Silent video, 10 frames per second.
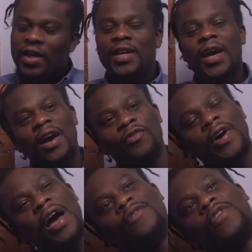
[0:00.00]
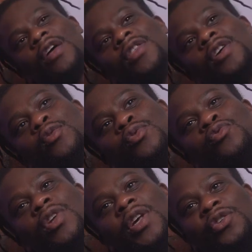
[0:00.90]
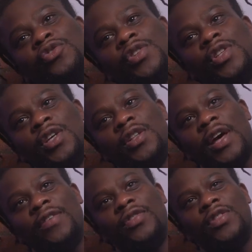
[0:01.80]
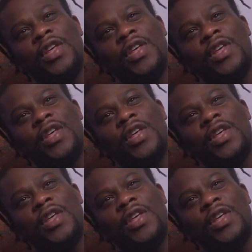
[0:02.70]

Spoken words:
Yeah, I think it was really interesting that